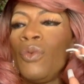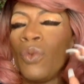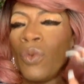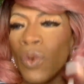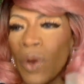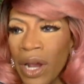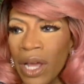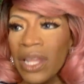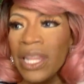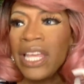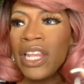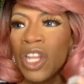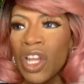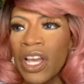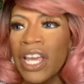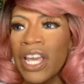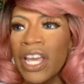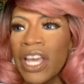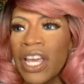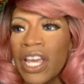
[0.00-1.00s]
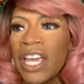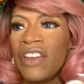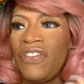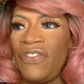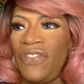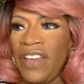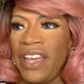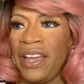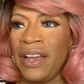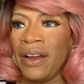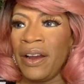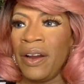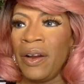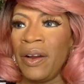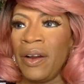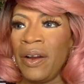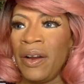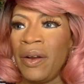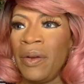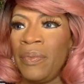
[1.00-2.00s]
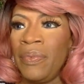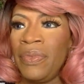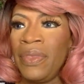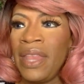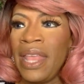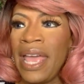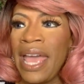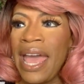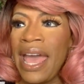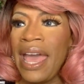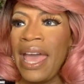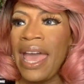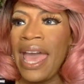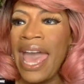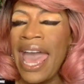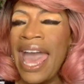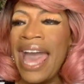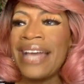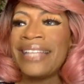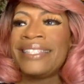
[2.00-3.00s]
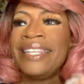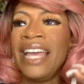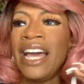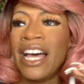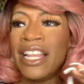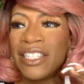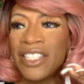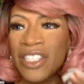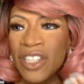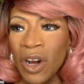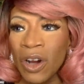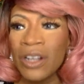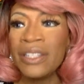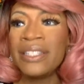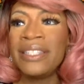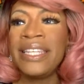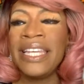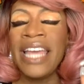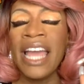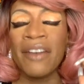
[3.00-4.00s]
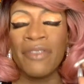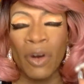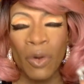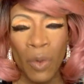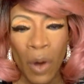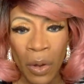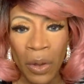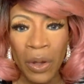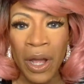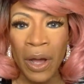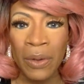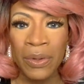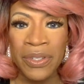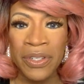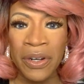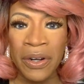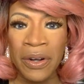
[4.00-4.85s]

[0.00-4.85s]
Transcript: Really look at fear as the uncertainty of a roller coaster.